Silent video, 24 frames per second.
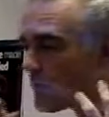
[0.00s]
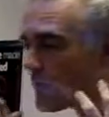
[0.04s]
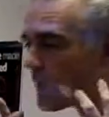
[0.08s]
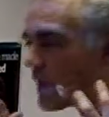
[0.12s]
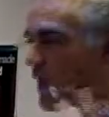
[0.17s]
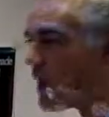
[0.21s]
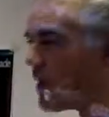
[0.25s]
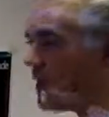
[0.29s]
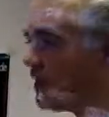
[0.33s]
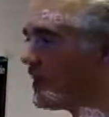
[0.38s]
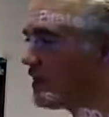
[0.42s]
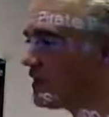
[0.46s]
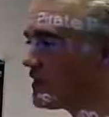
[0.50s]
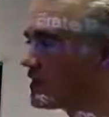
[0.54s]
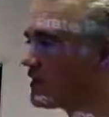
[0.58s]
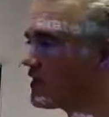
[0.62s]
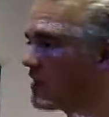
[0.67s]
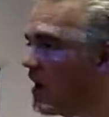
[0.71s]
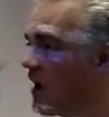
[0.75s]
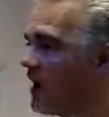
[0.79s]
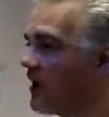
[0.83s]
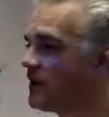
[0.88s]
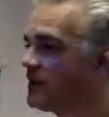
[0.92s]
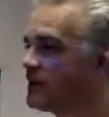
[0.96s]
uh,
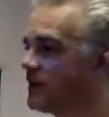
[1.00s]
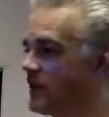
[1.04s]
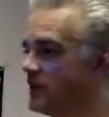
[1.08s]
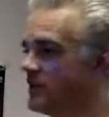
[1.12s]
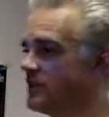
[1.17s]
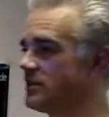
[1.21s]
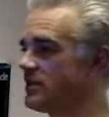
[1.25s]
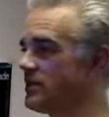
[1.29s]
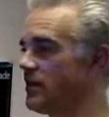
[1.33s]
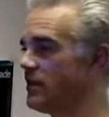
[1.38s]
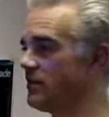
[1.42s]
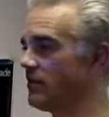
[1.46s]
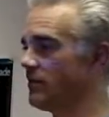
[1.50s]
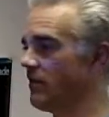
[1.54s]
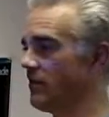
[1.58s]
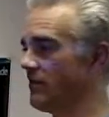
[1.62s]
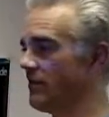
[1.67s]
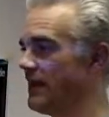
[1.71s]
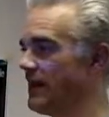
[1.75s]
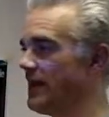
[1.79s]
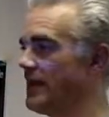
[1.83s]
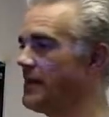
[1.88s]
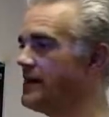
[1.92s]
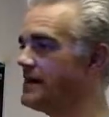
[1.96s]
start, start
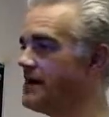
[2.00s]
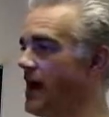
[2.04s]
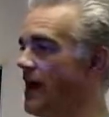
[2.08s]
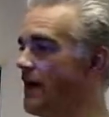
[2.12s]
thinking now